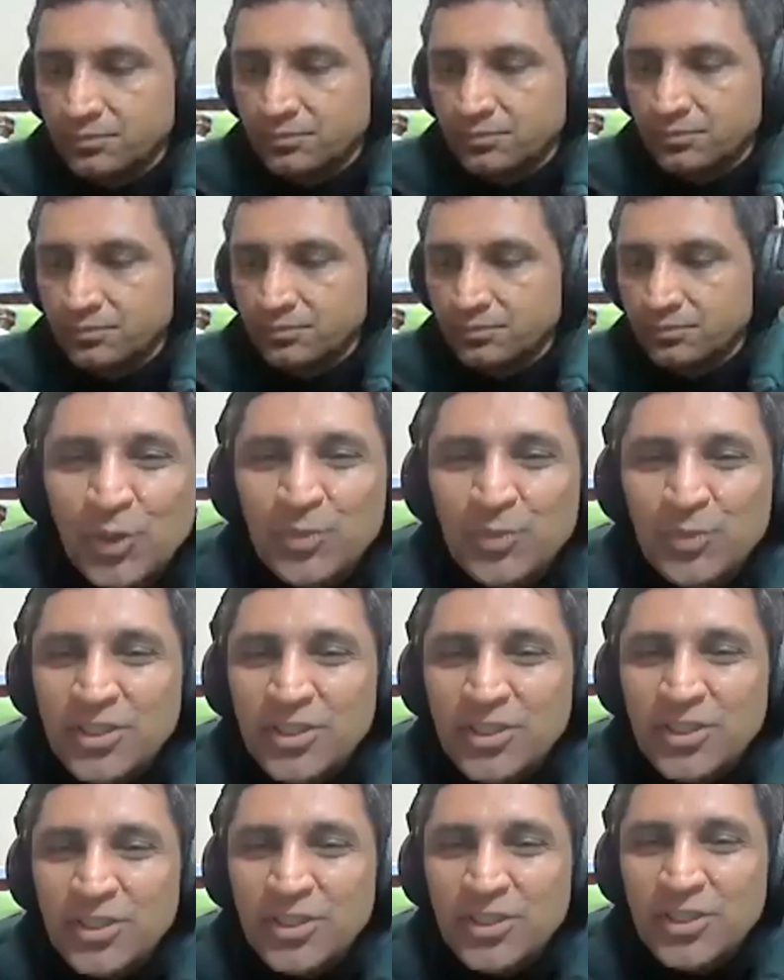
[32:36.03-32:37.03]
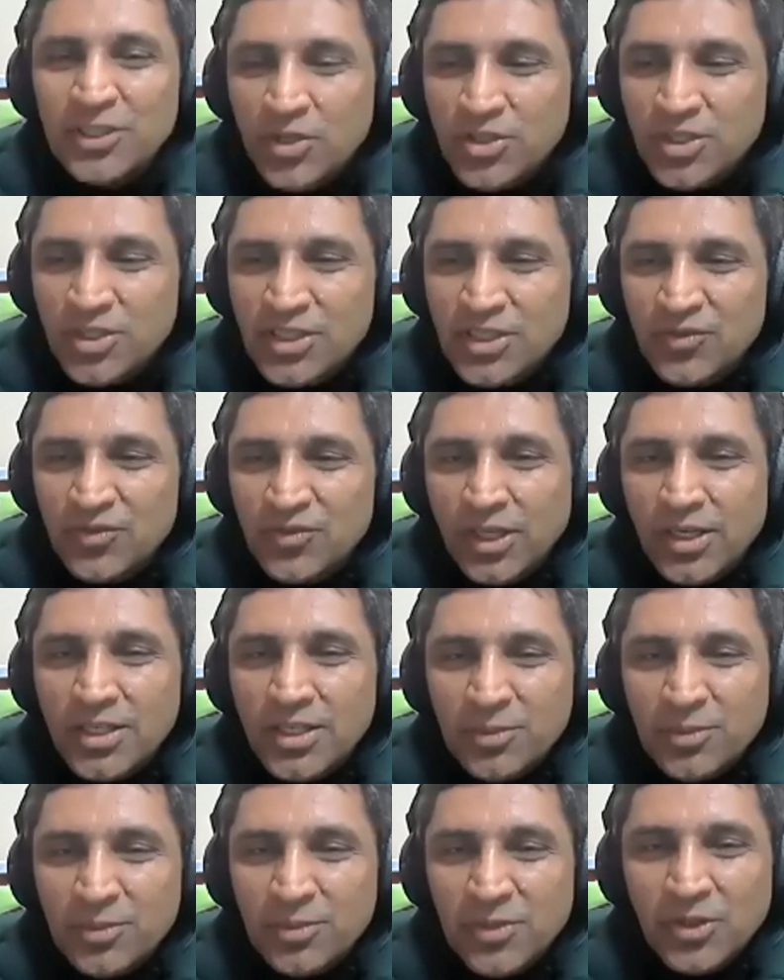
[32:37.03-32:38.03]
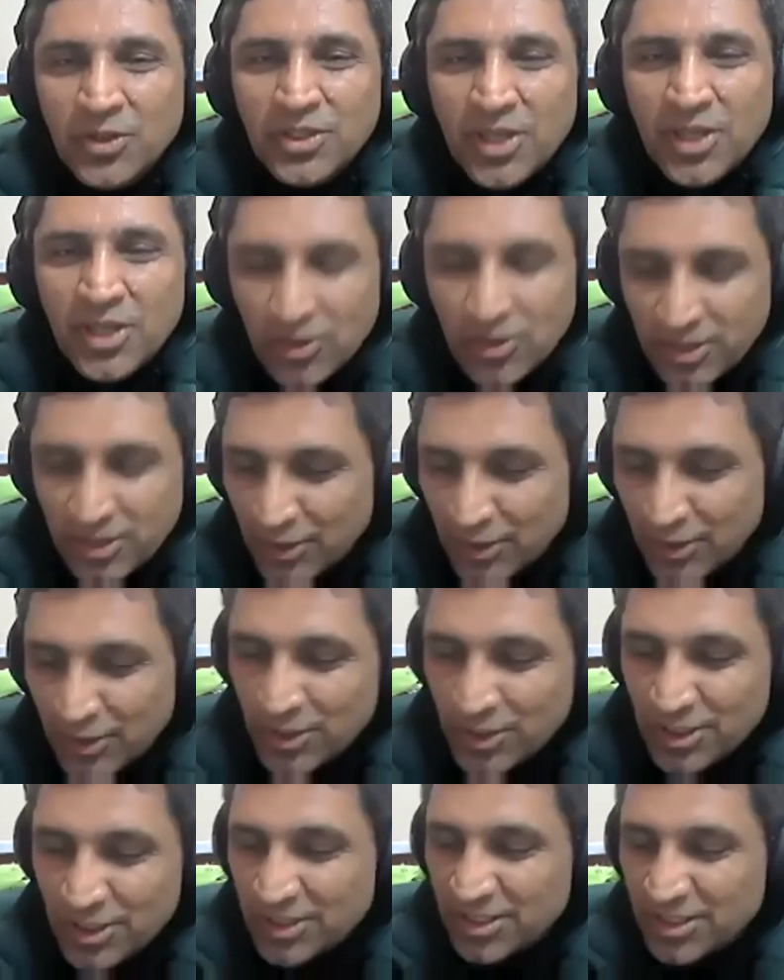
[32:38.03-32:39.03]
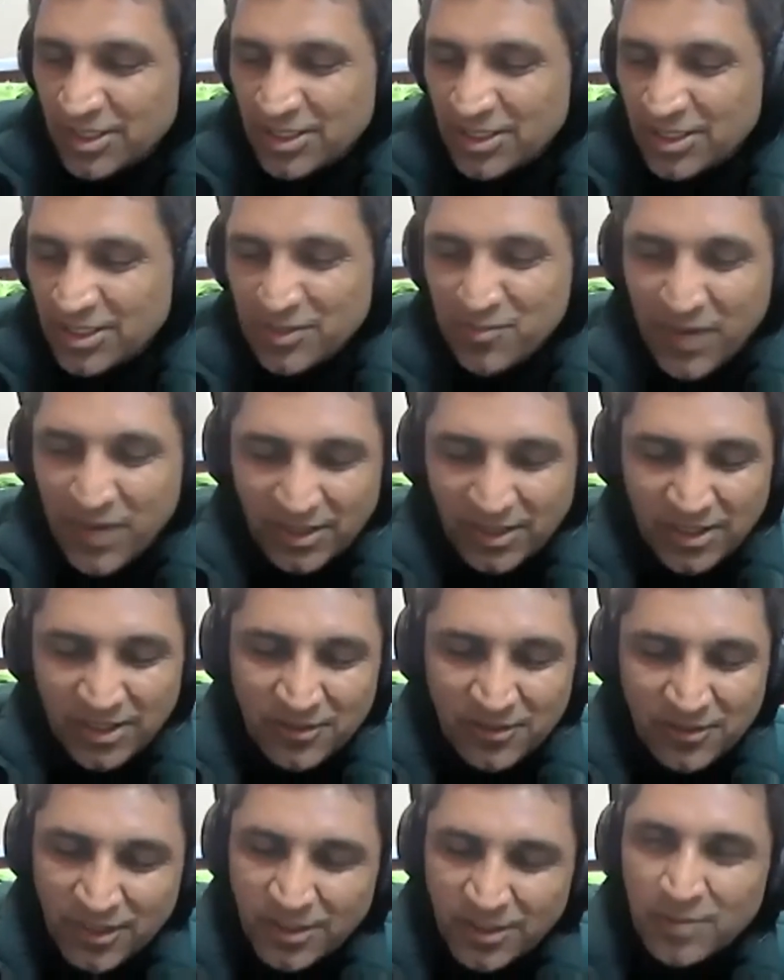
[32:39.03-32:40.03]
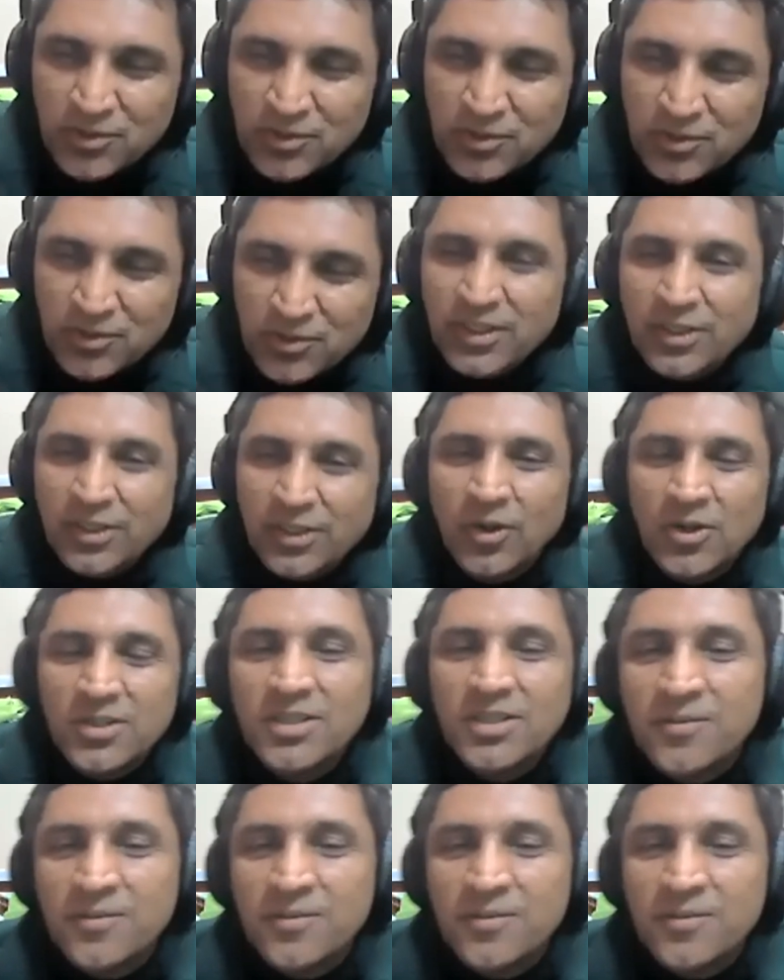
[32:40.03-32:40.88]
if I can group these questions, one is about how technology is impacting different types of technologies.